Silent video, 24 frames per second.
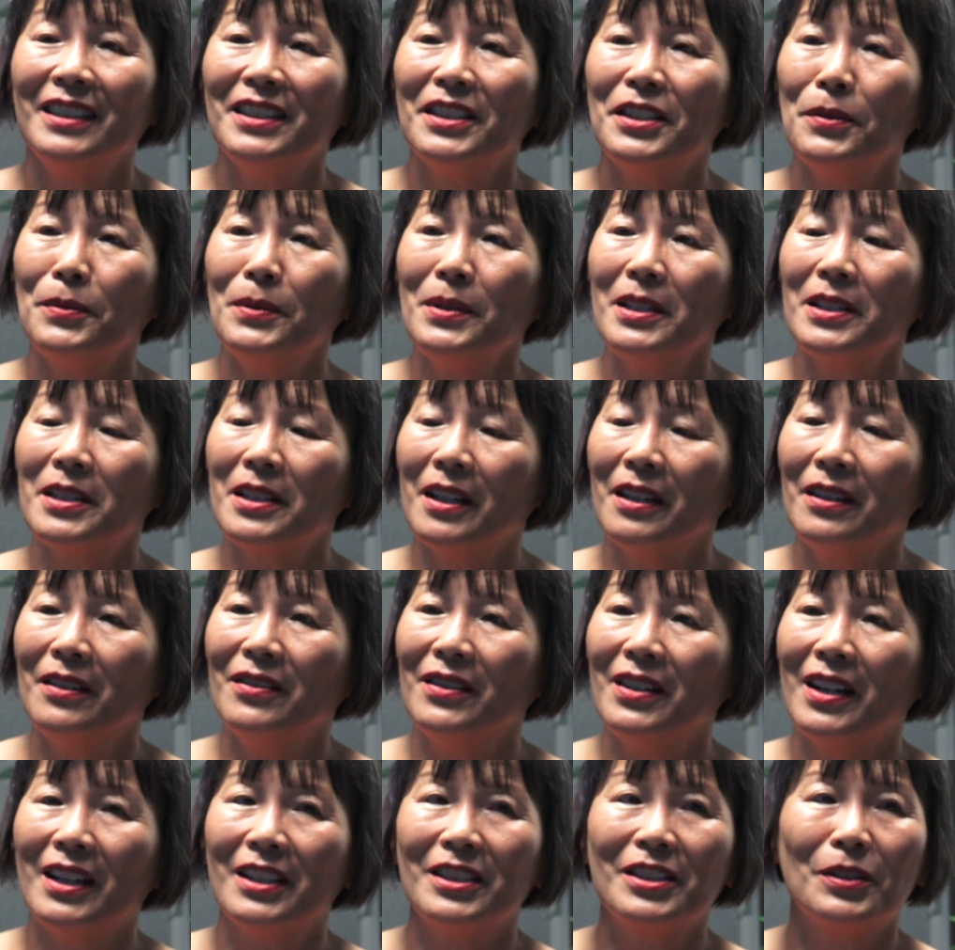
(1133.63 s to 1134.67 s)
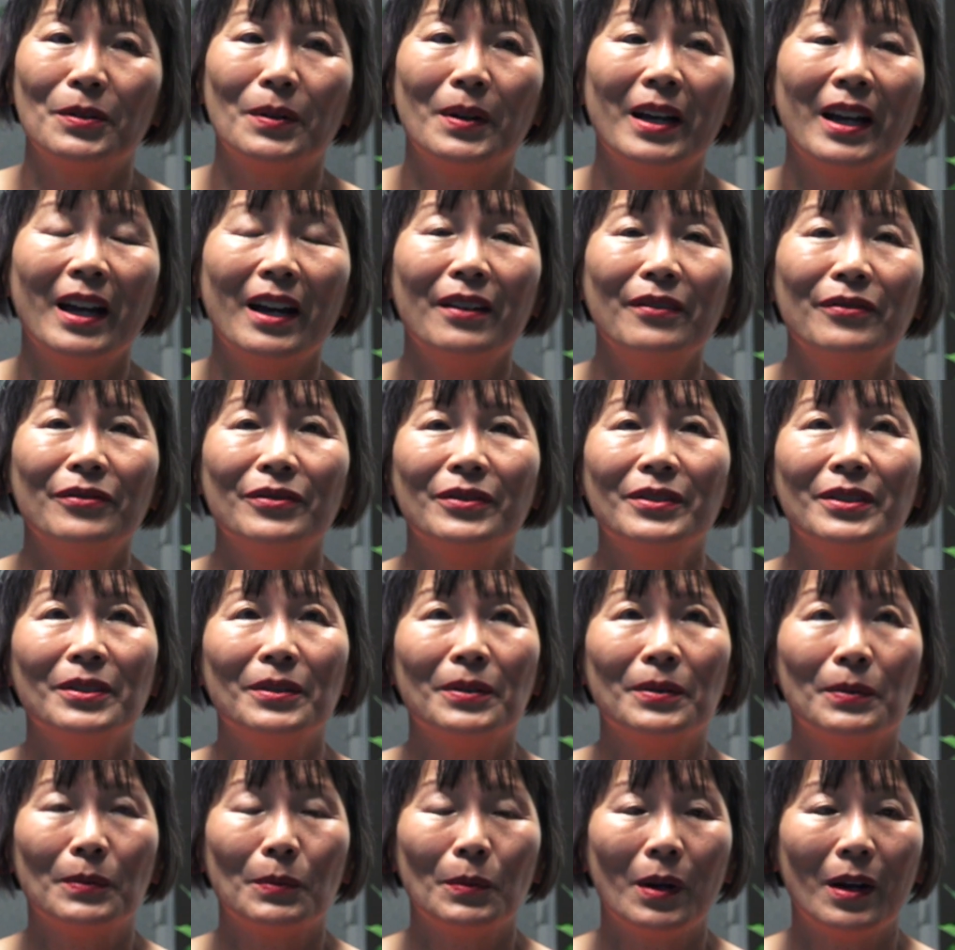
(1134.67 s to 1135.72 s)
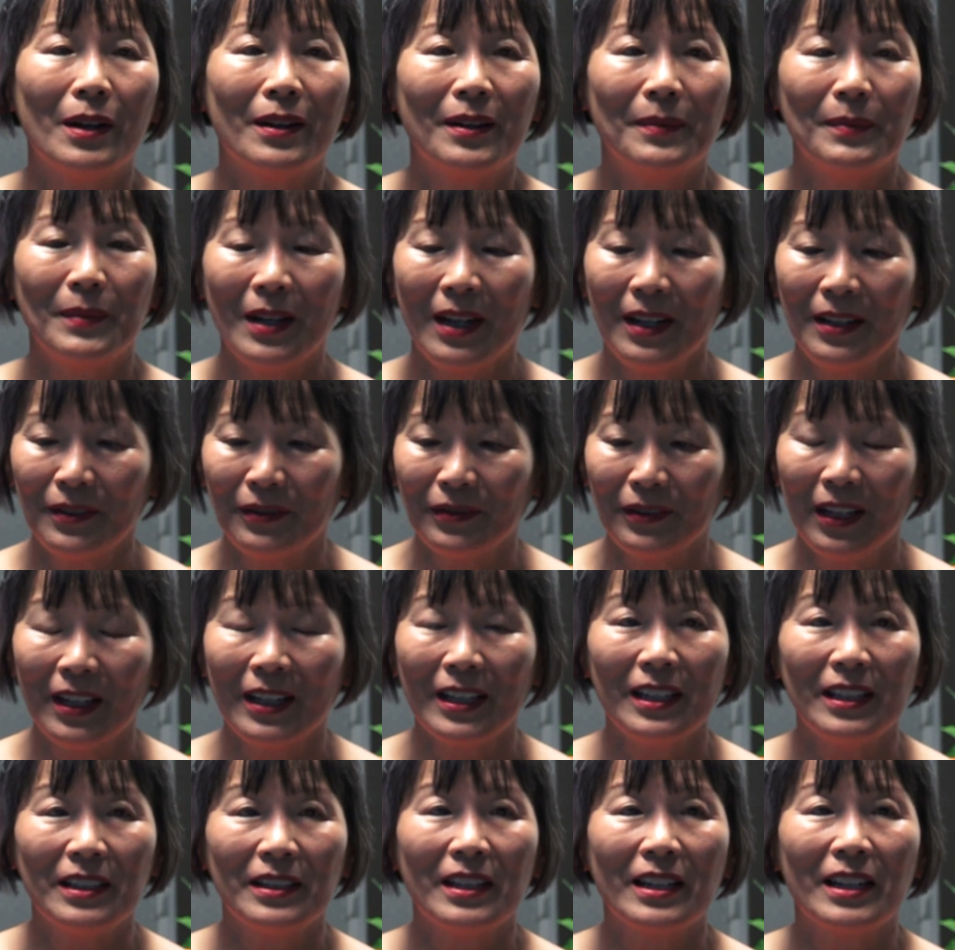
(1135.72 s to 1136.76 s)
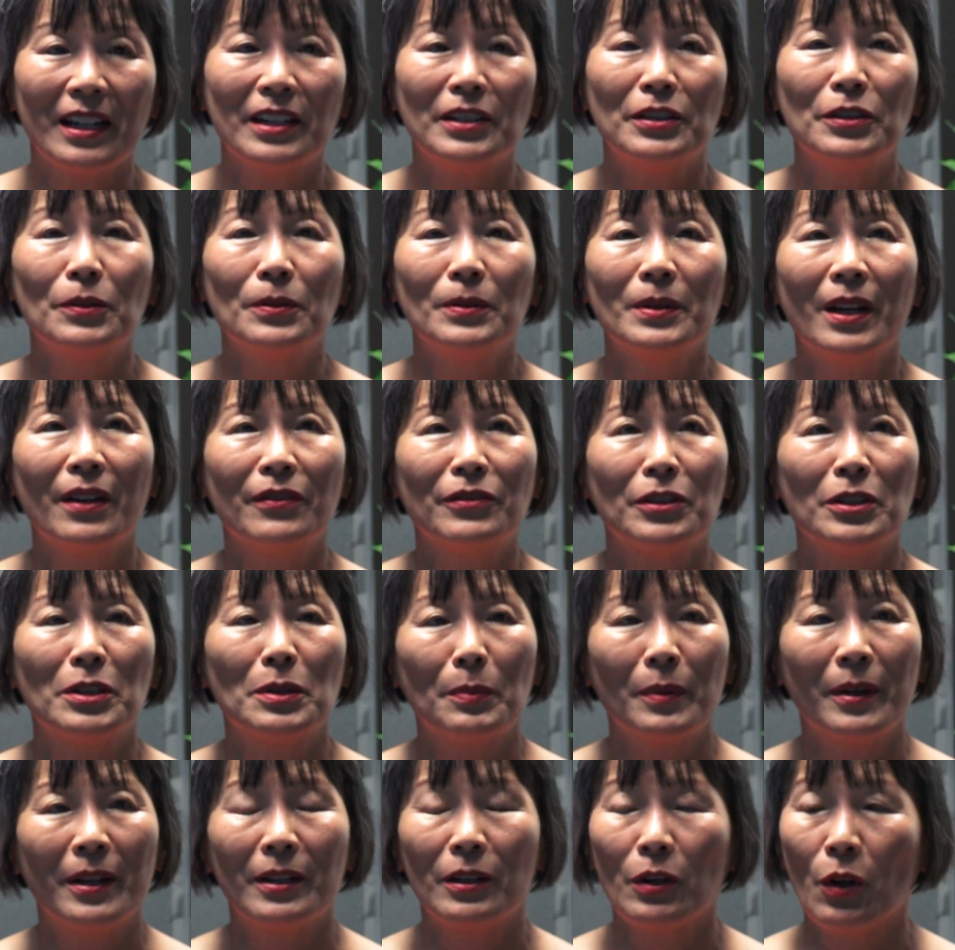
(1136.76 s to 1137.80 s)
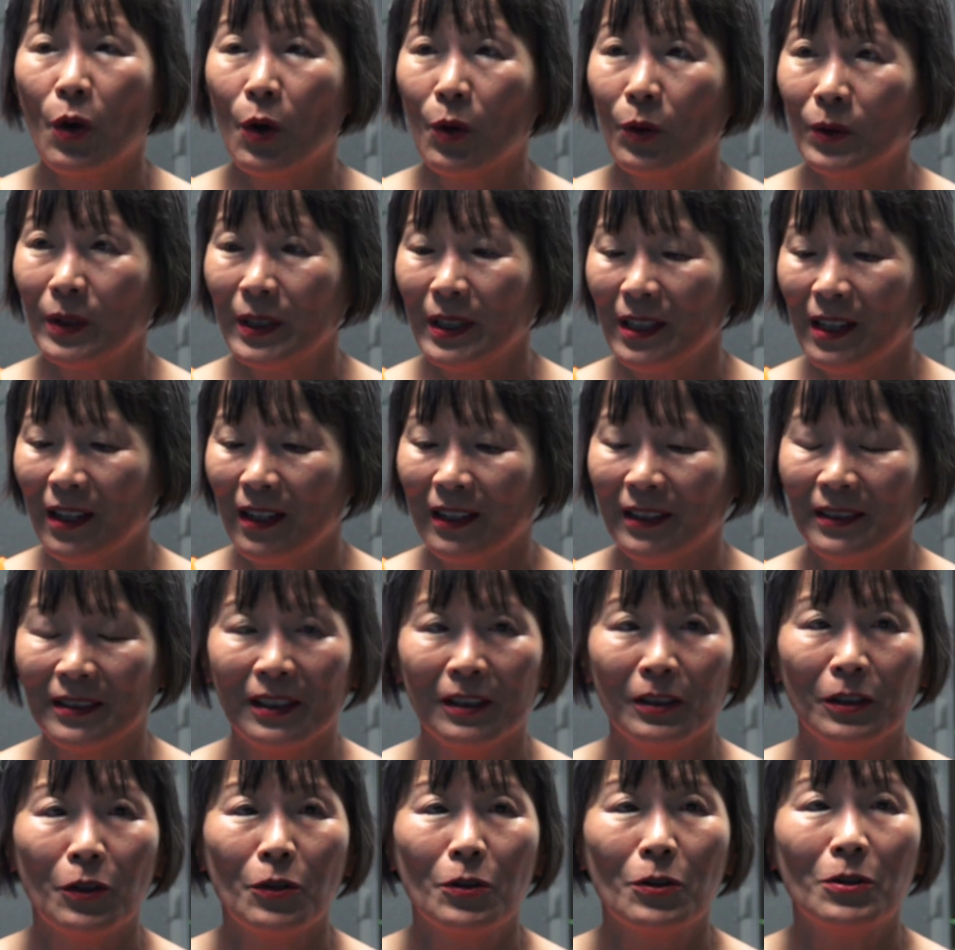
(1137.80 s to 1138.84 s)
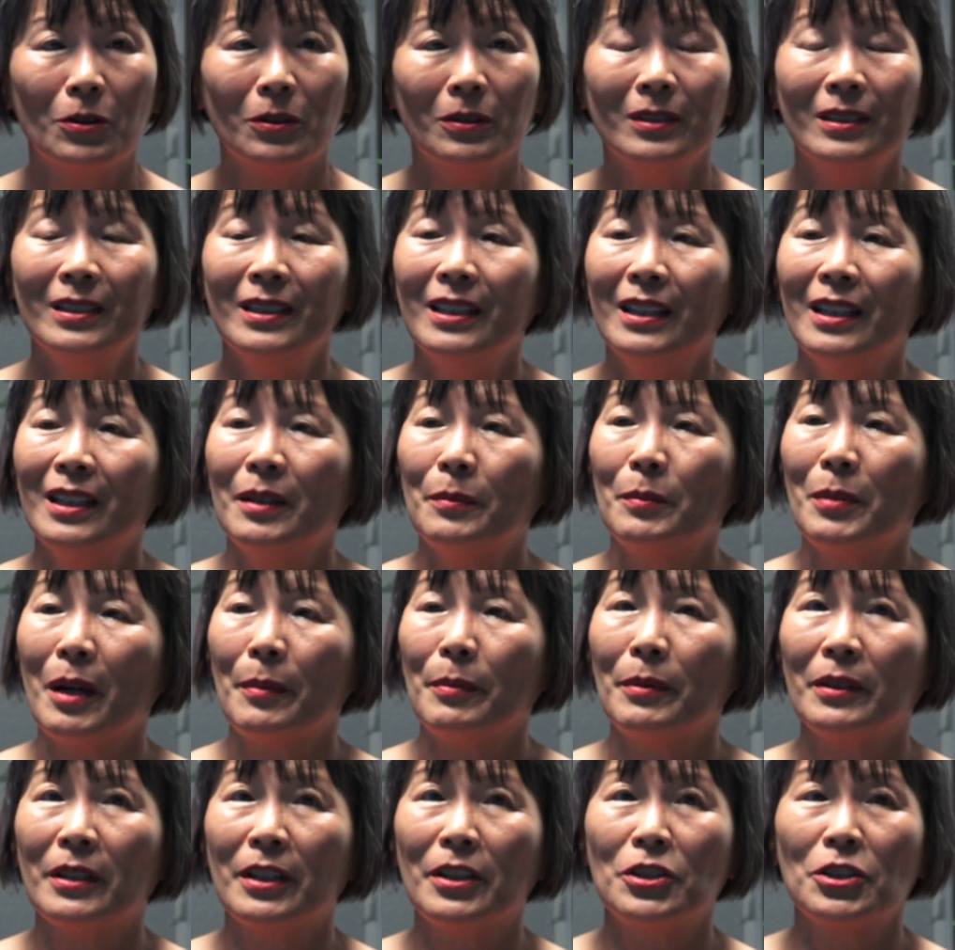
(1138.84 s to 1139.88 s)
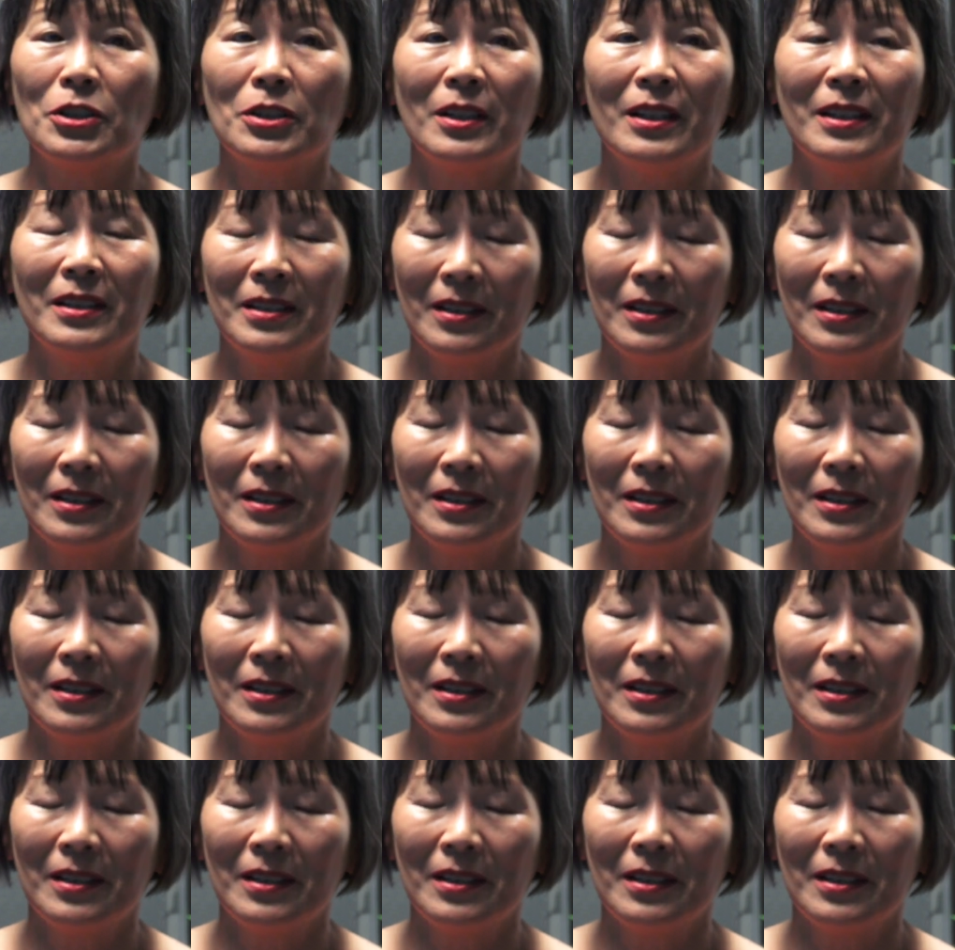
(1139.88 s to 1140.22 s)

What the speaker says: Yeah, so it is kind of nice. So I have, you know, I'm kind of lucky in that I don't have to depend only on the local population. Yes.